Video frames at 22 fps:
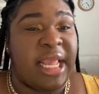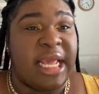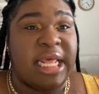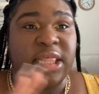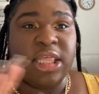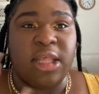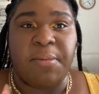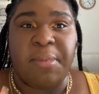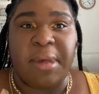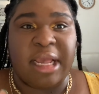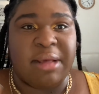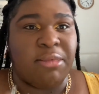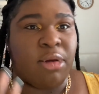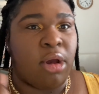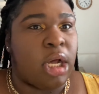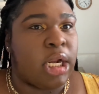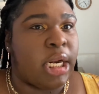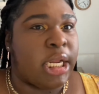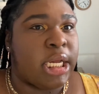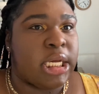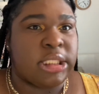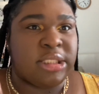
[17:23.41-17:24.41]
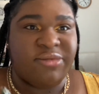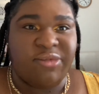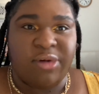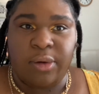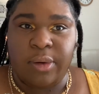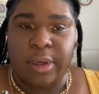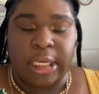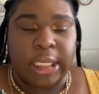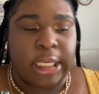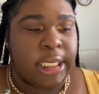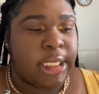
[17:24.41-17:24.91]
And the pigment on it is
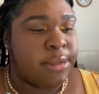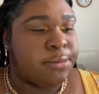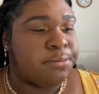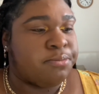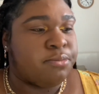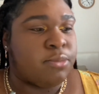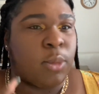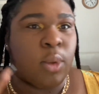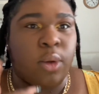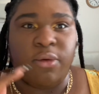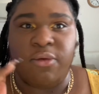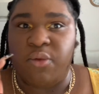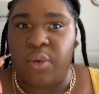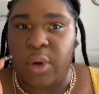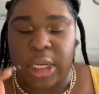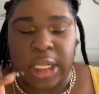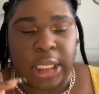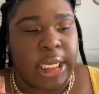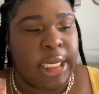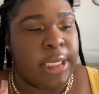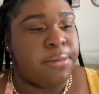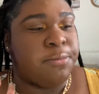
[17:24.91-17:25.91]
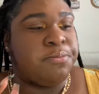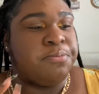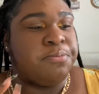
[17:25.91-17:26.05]
really good. Really good.